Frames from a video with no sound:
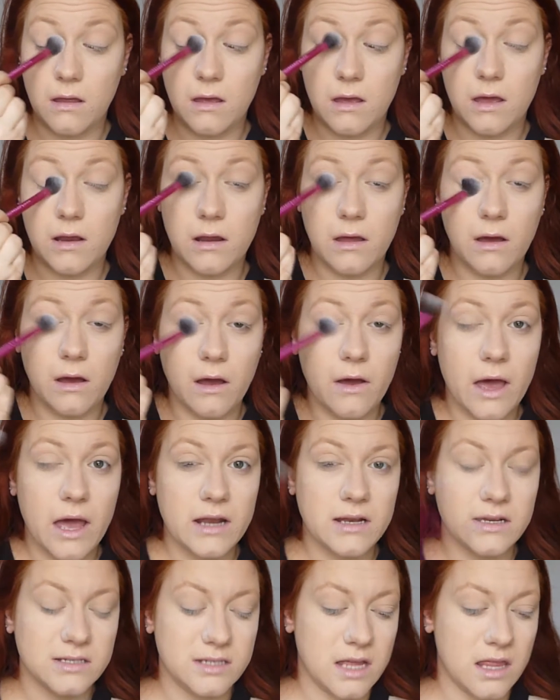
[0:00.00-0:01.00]
and I'll go
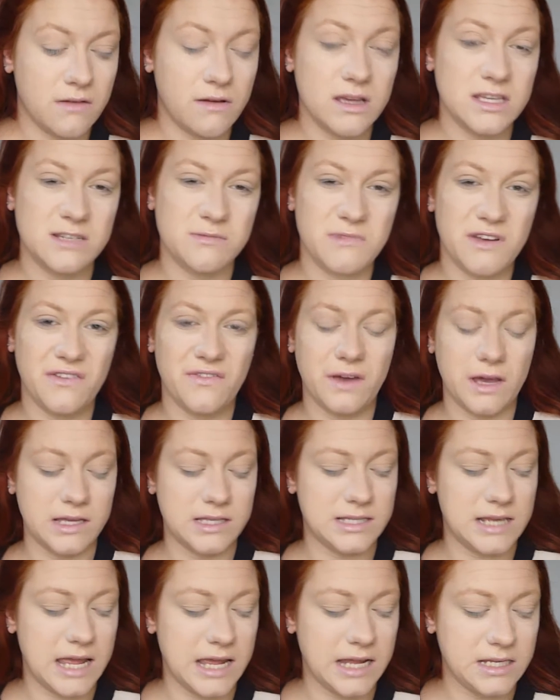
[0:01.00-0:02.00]
ahead and set the rest of my
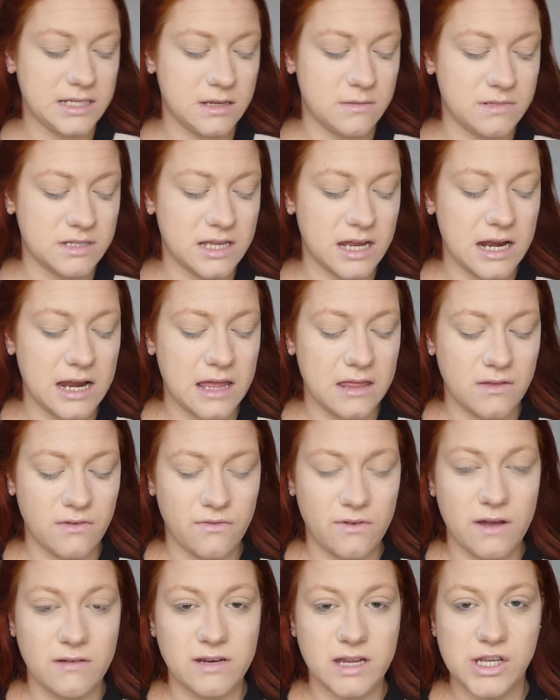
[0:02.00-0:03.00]
face later. I'm just going to let the
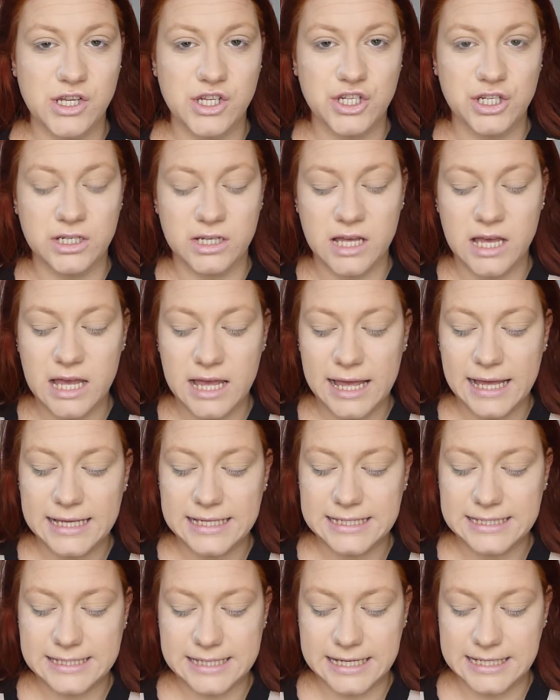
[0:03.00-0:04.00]
foundation
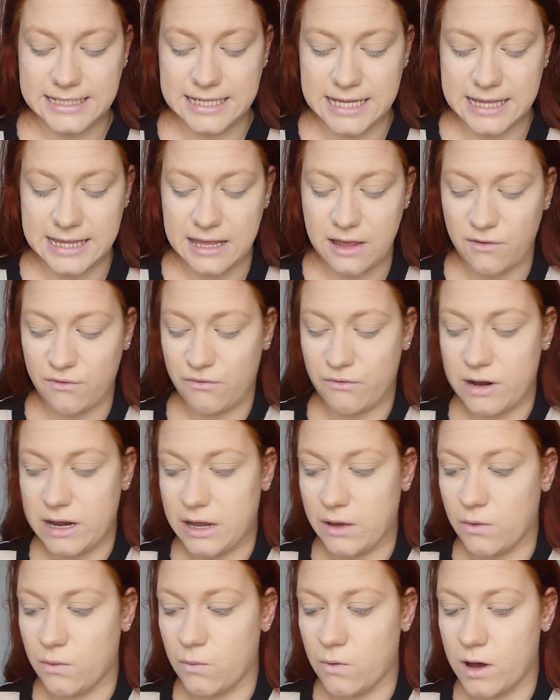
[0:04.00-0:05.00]
sit in there for a
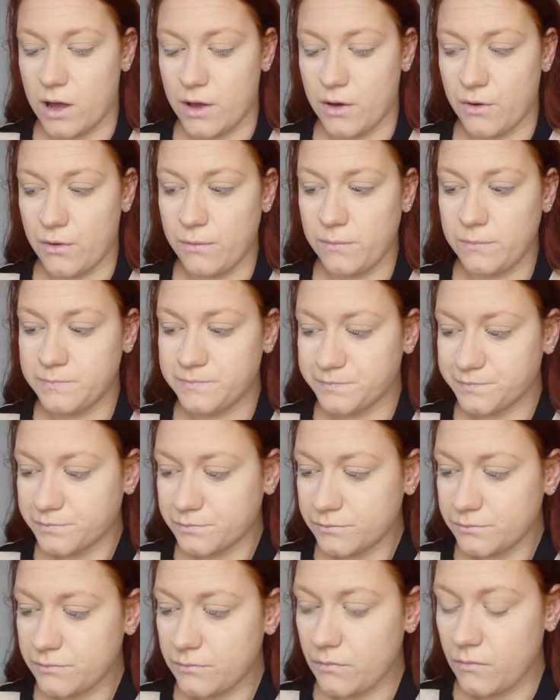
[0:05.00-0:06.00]
little while.
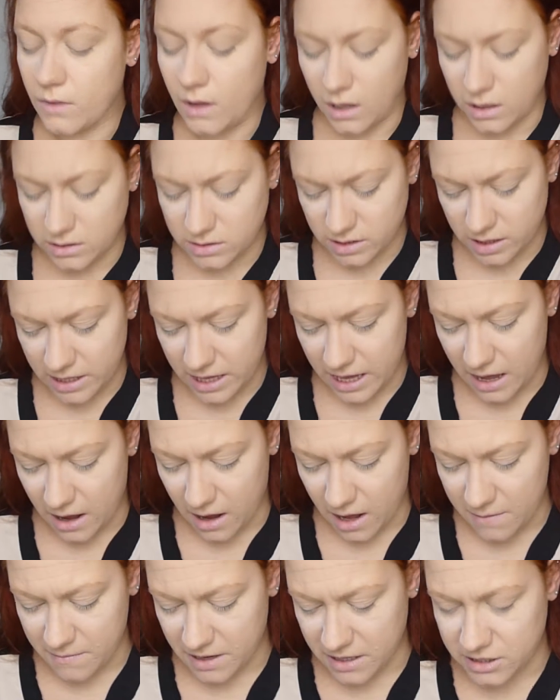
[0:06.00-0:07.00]
So yeah,
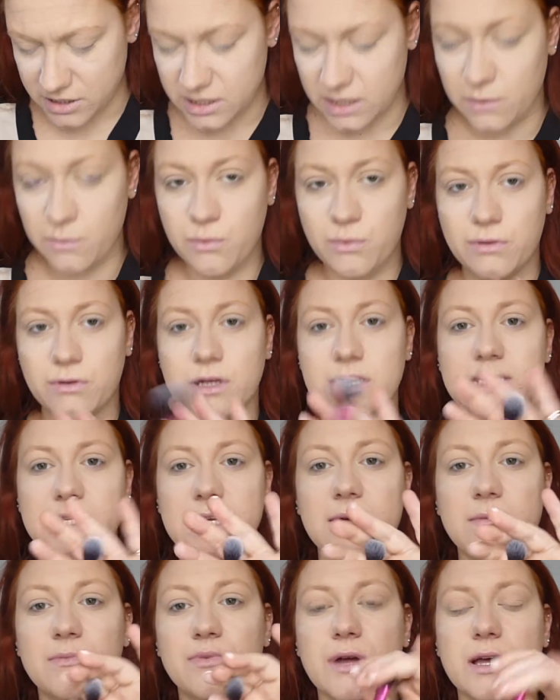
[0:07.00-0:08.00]
I'm actually
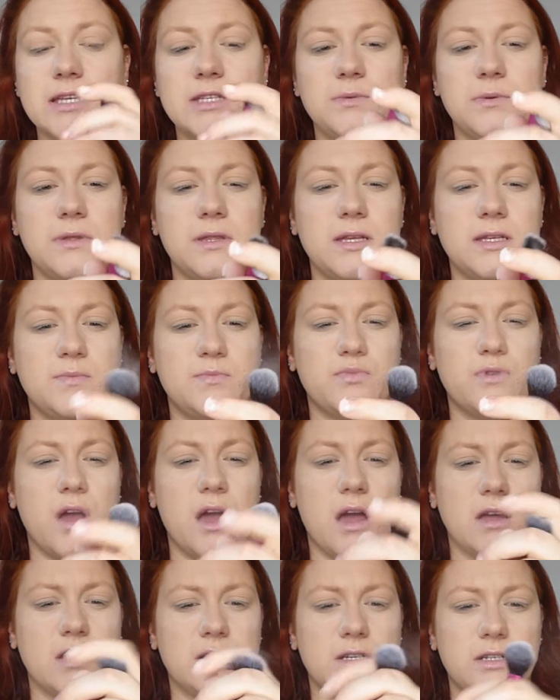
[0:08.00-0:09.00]
pretty impressed with this
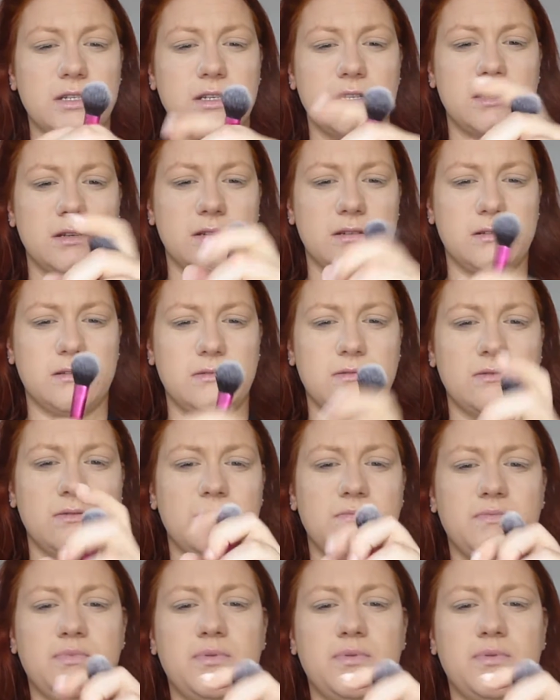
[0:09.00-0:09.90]
brush. Ooh,